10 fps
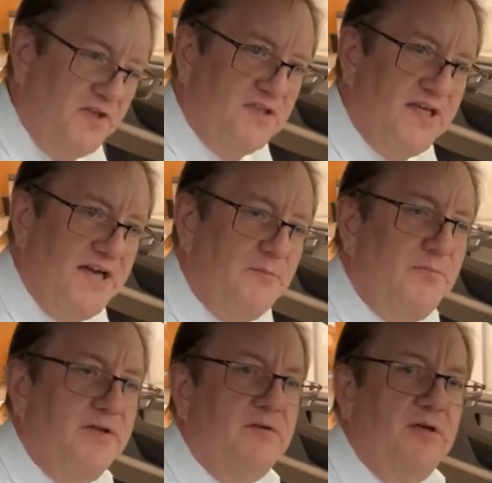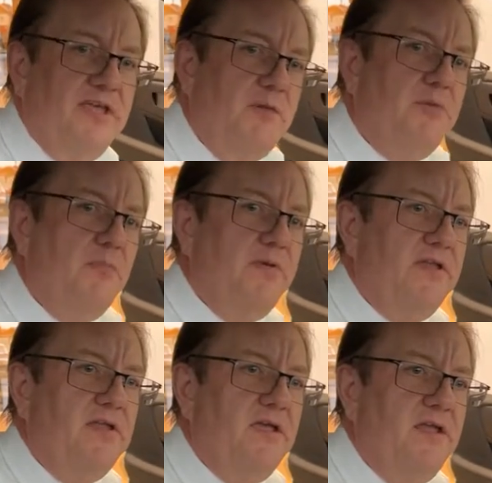think a lot, but a heat pump in